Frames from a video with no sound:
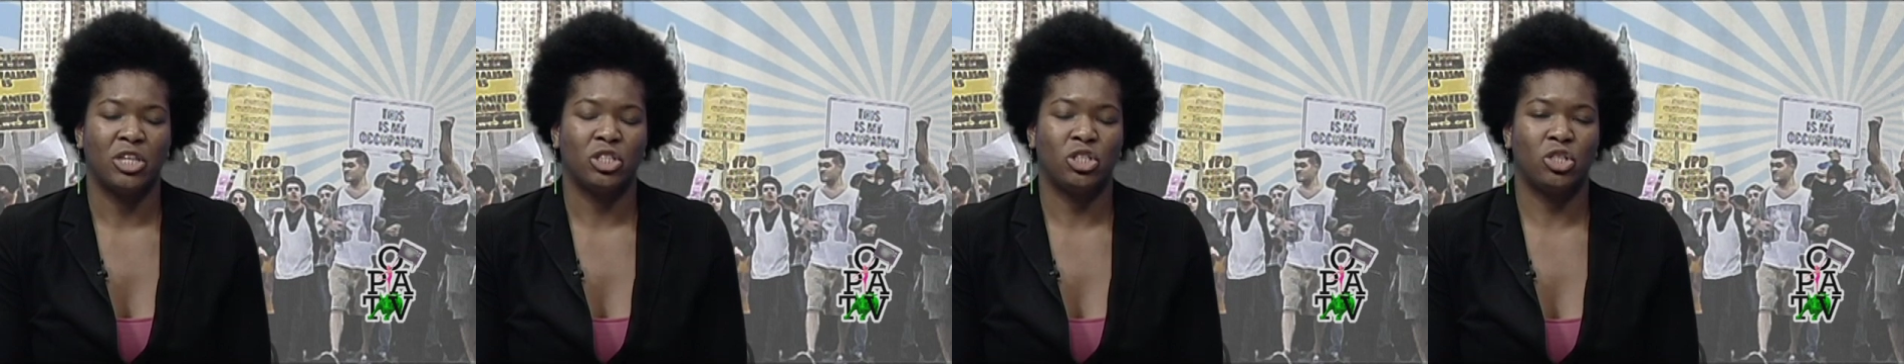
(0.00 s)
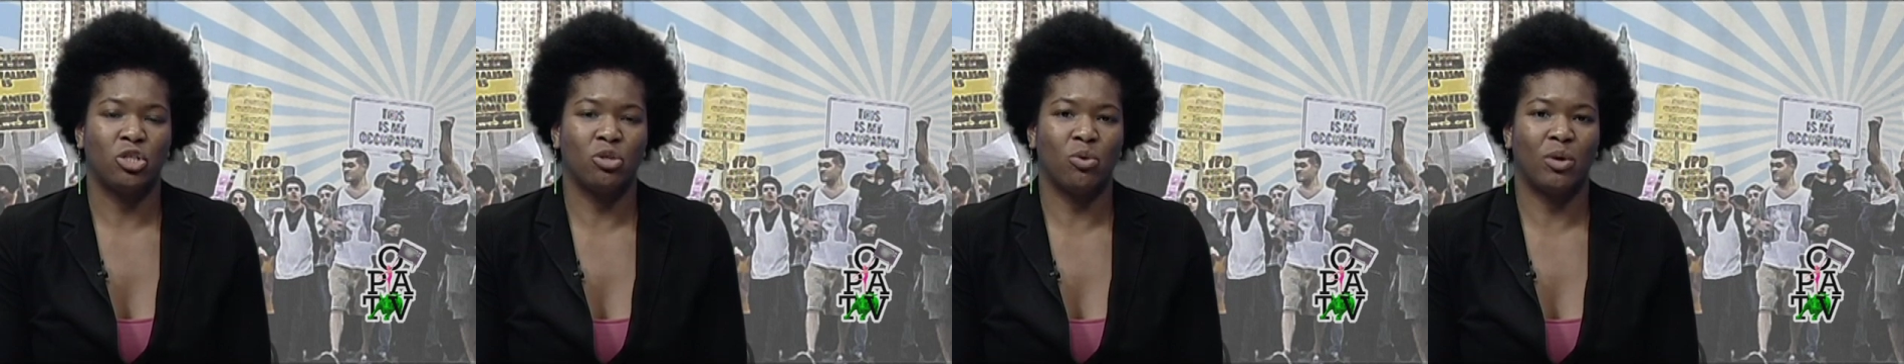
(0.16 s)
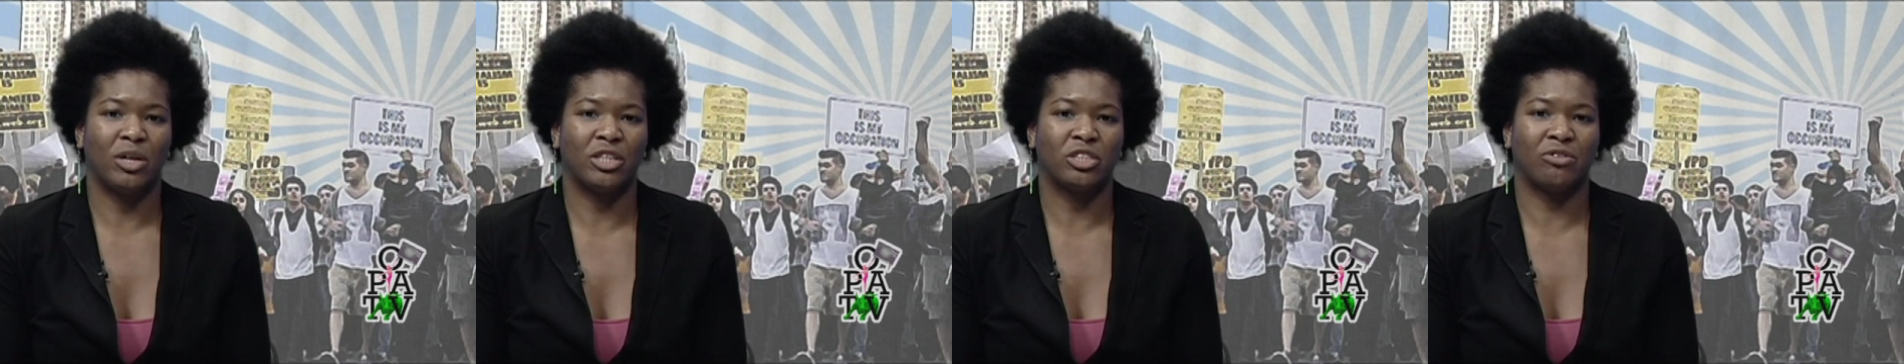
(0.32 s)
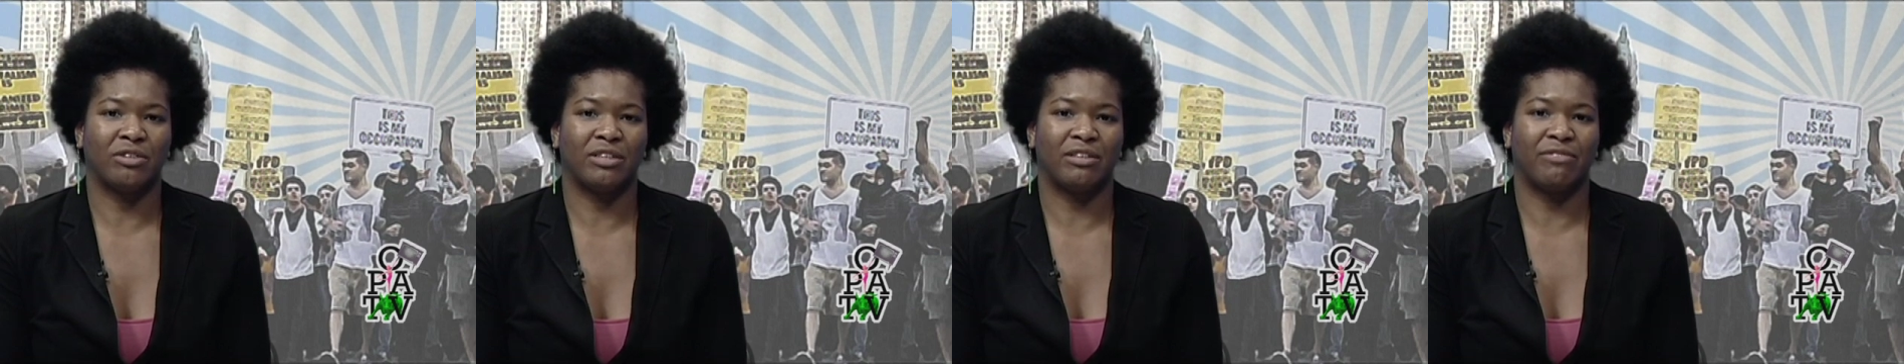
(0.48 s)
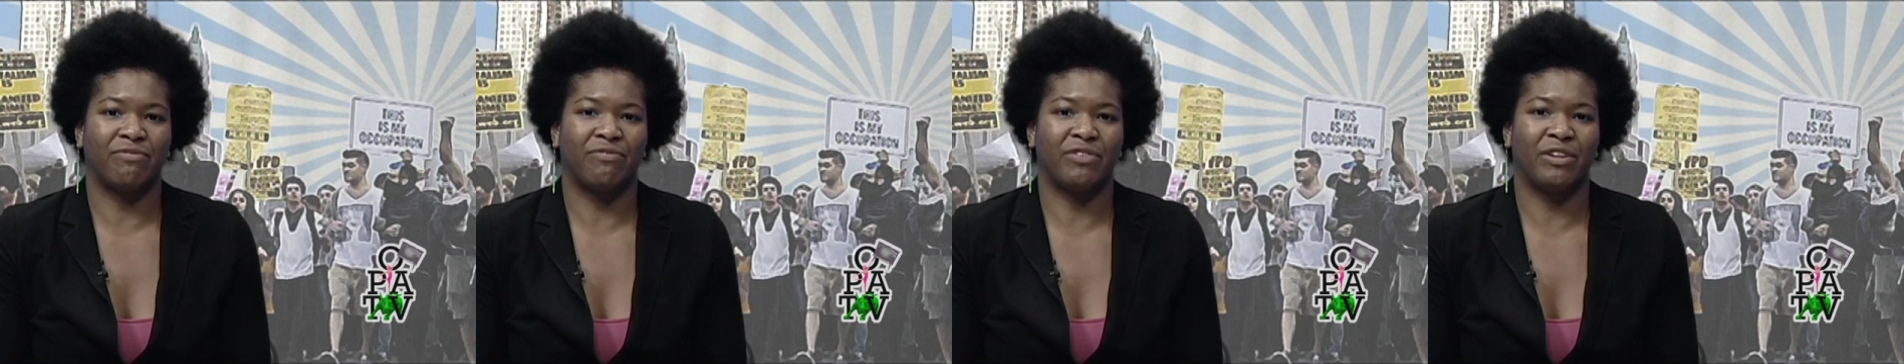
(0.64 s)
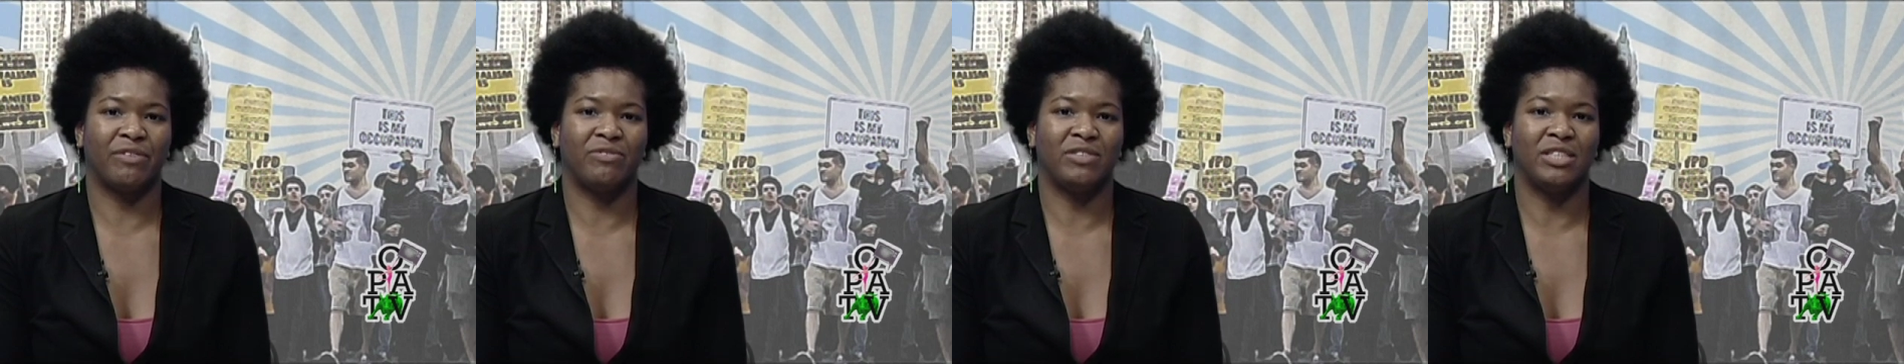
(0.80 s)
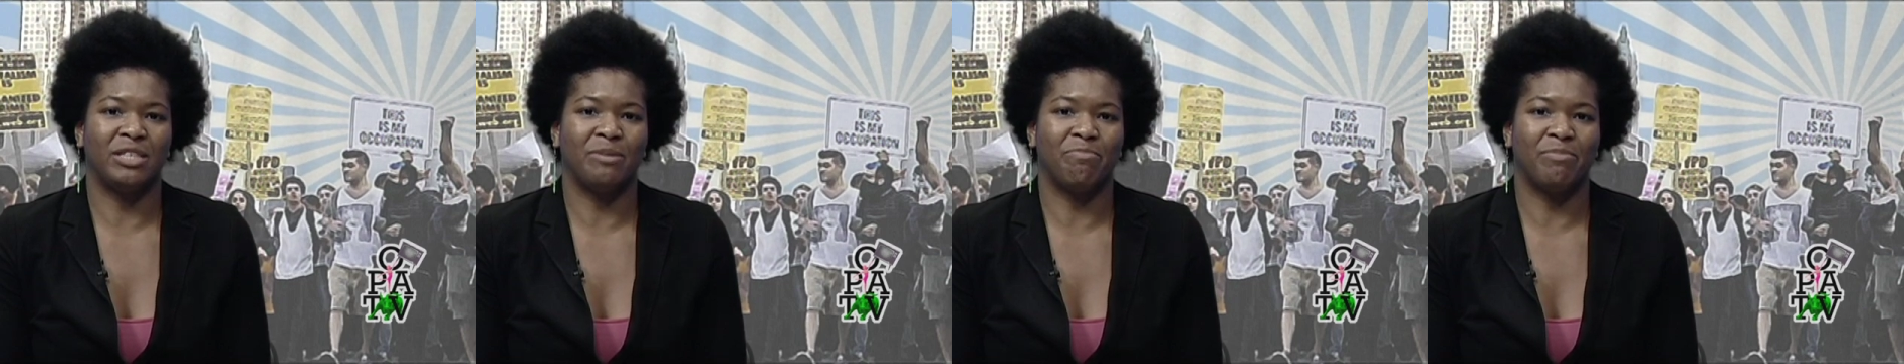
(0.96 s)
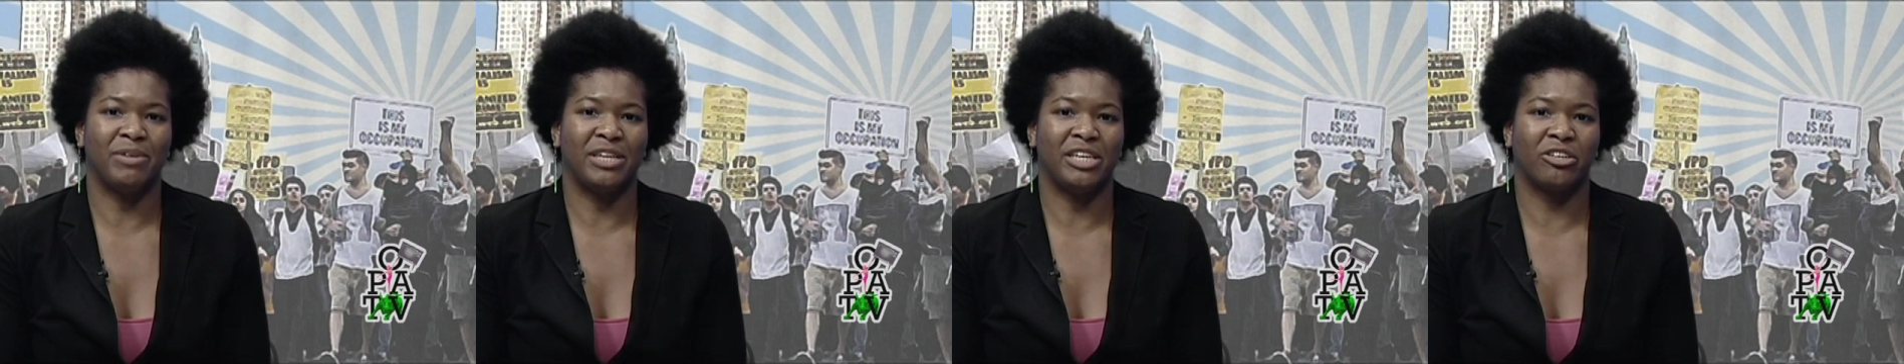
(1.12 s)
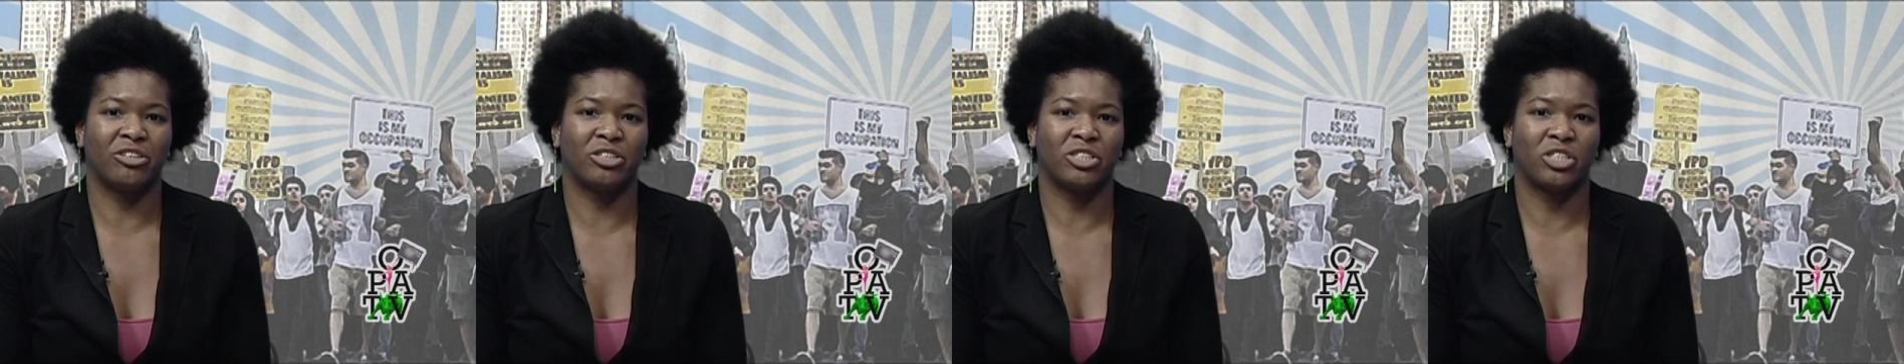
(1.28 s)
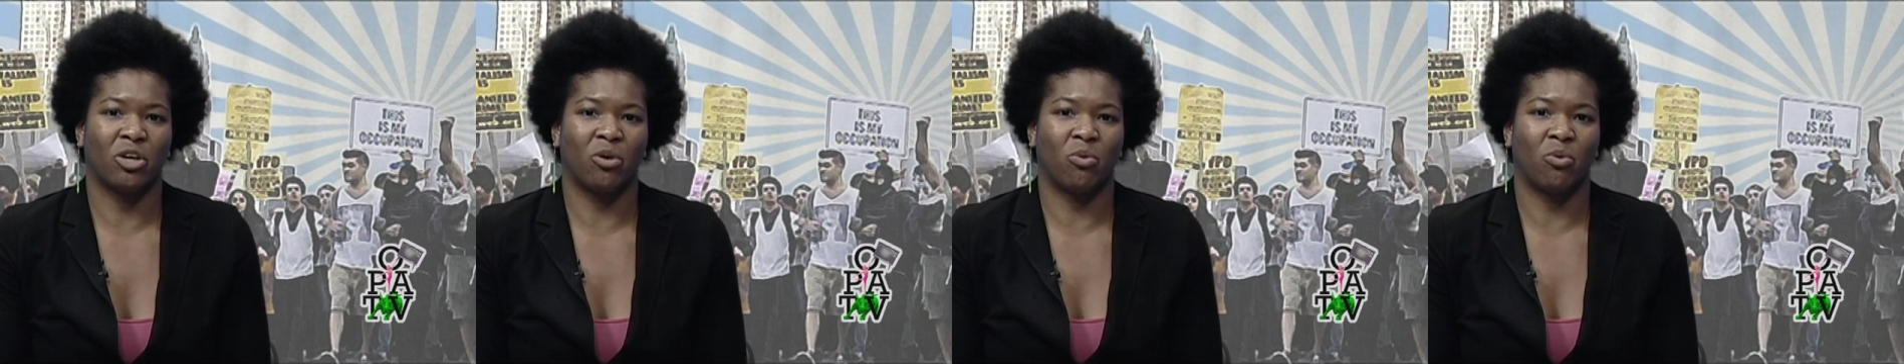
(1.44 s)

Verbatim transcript: two hundred fifty meters